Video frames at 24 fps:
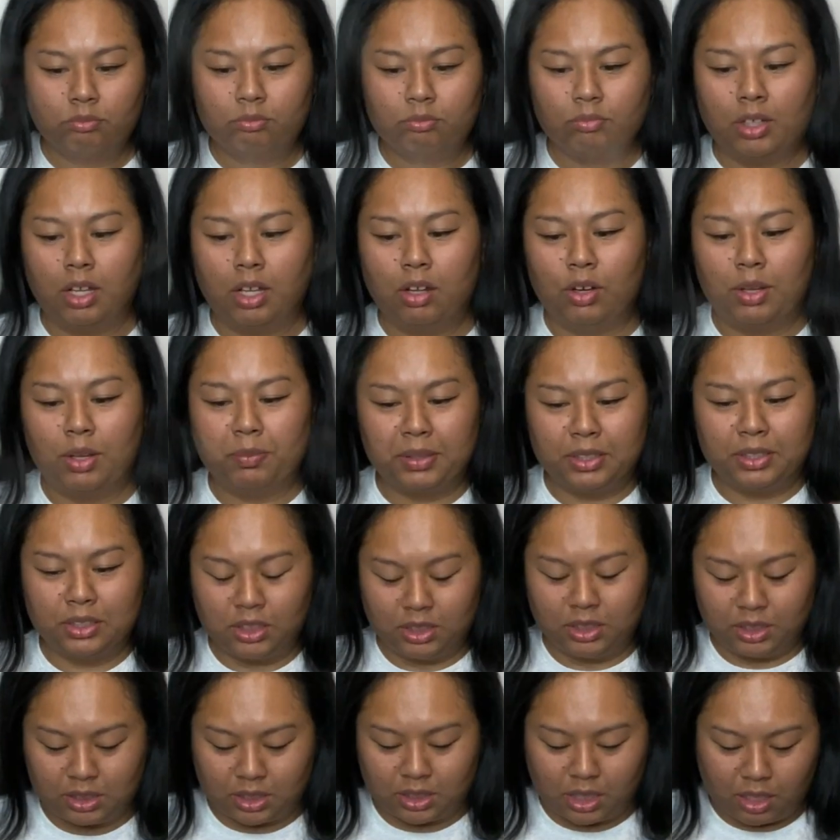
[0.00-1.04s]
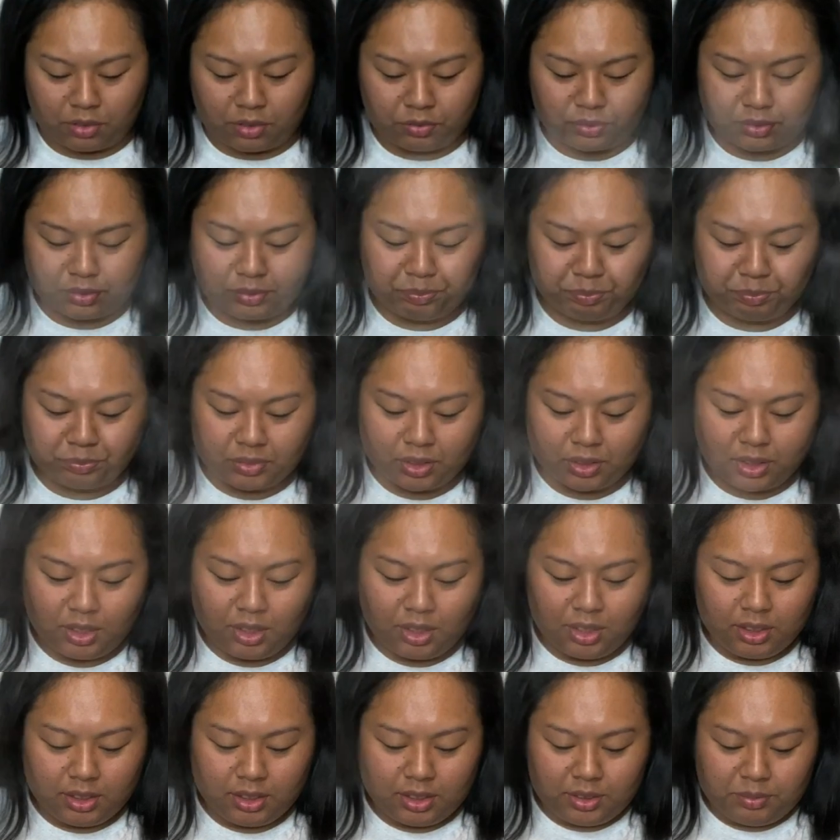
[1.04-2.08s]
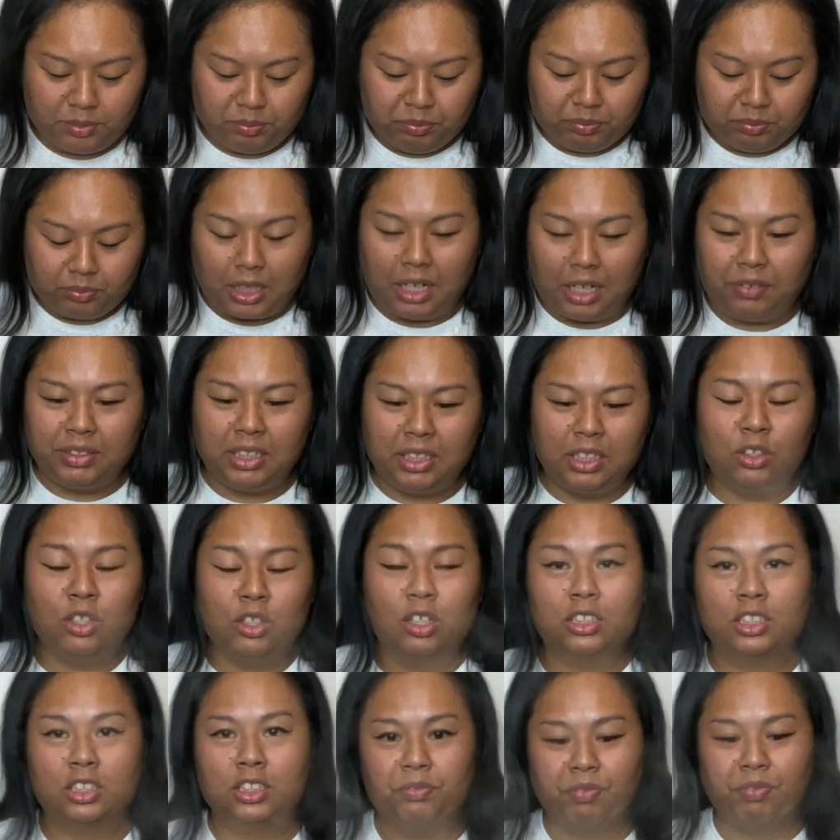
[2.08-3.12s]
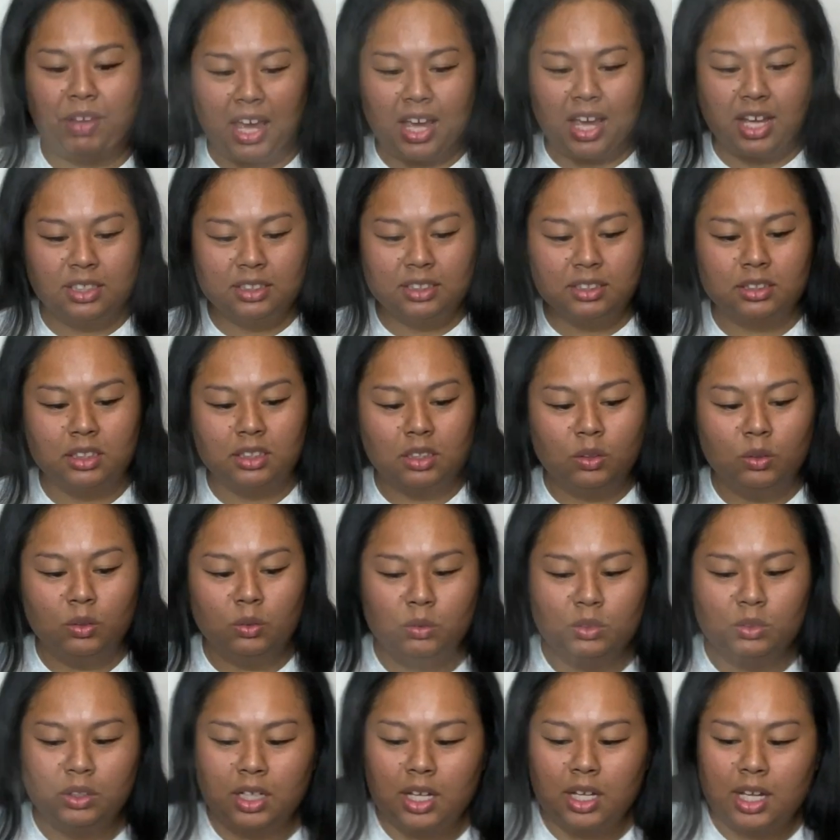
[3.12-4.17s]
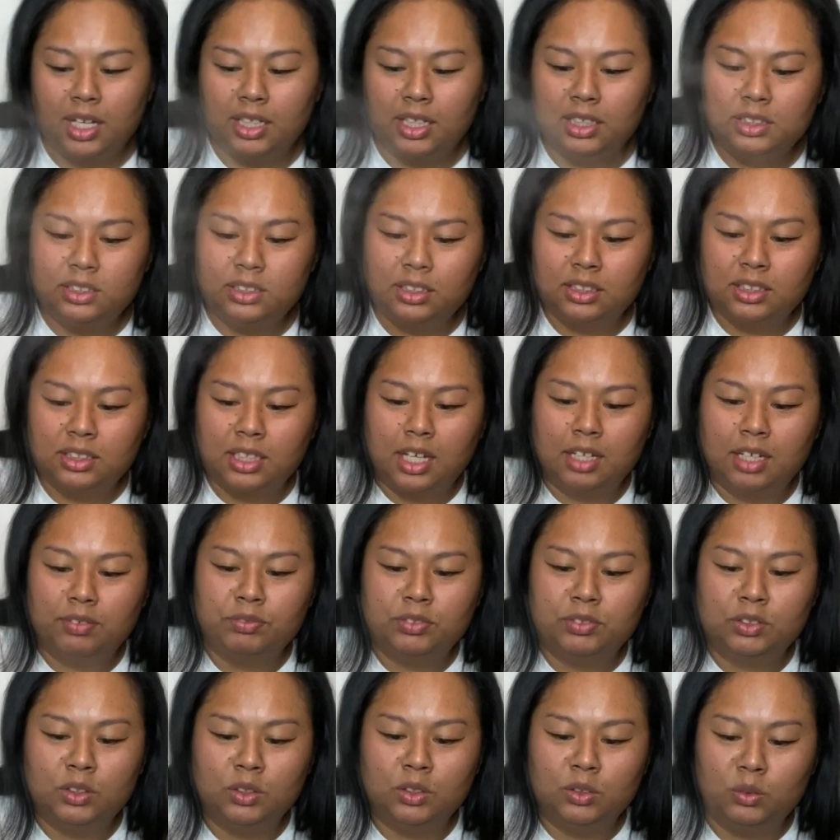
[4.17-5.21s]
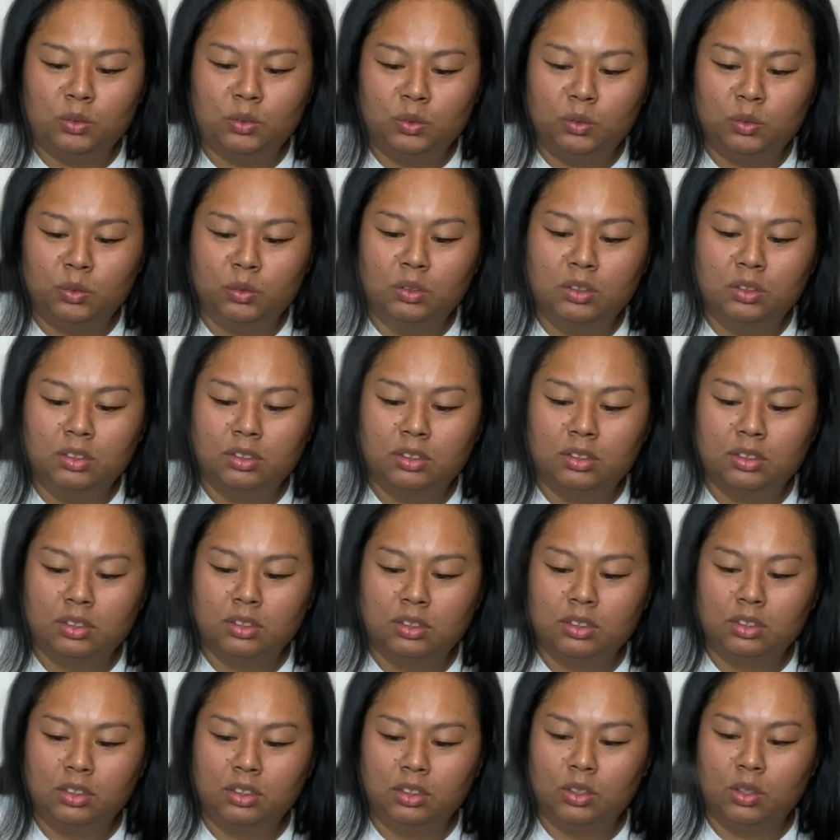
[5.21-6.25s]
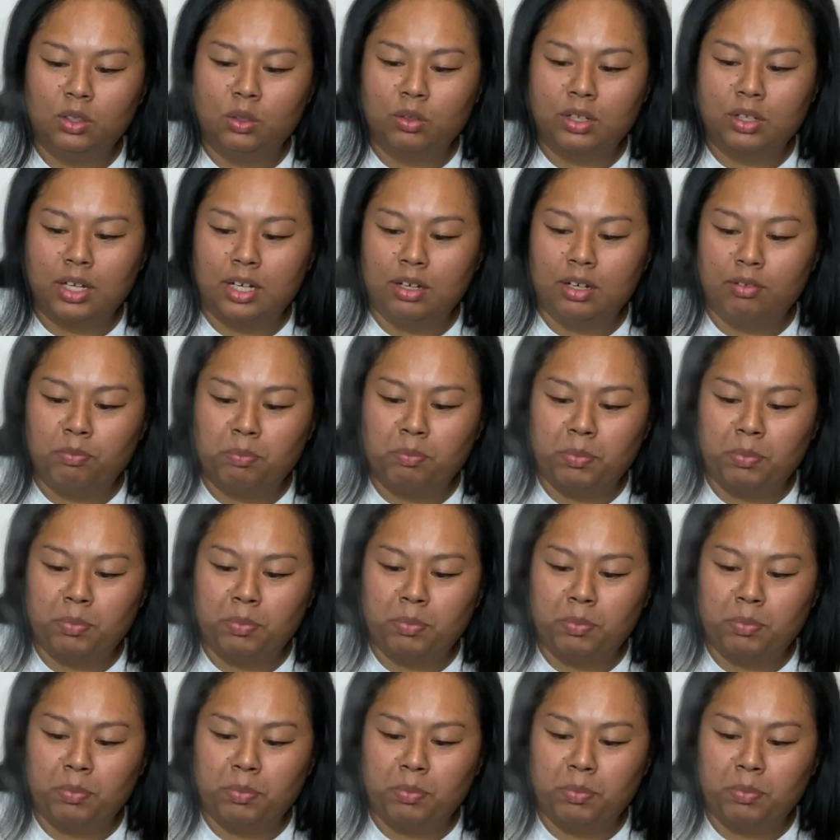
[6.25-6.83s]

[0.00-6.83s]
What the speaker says: Alright, I'm gonna turn this off. Everything cooks fast, so you guys just have to, you know, kind of